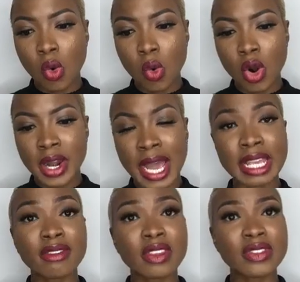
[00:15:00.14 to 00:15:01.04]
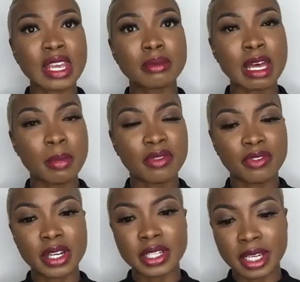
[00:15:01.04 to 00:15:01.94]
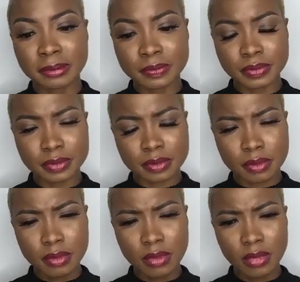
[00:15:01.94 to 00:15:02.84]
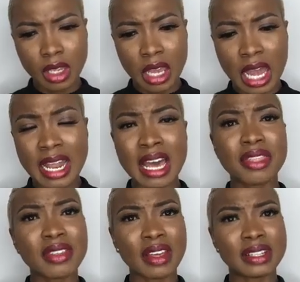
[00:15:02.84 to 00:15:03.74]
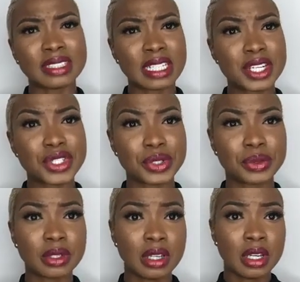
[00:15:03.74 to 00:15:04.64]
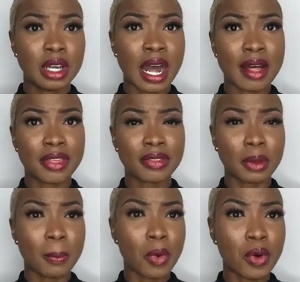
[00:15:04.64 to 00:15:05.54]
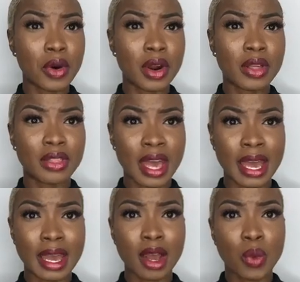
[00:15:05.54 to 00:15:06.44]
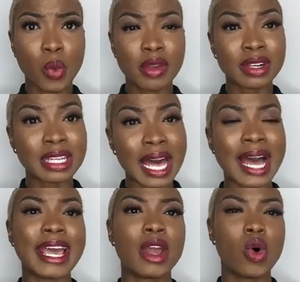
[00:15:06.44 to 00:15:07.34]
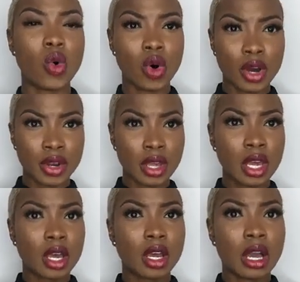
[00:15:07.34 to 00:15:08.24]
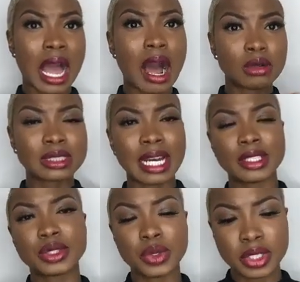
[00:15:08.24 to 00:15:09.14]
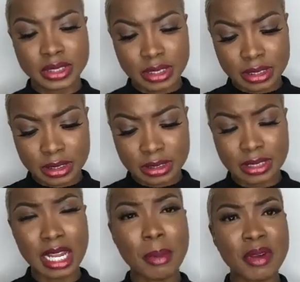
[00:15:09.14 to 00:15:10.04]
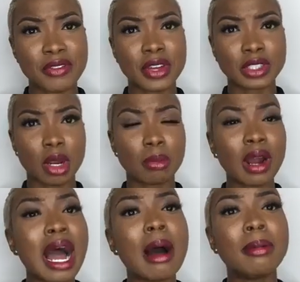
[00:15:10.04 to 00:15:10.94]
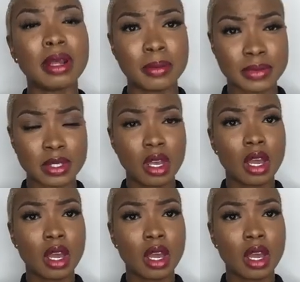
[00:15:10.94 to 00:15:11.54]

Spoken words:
or not given the same type of funding. And I think that's an issue. I think the more that we rely on outside sources to come and fix our problems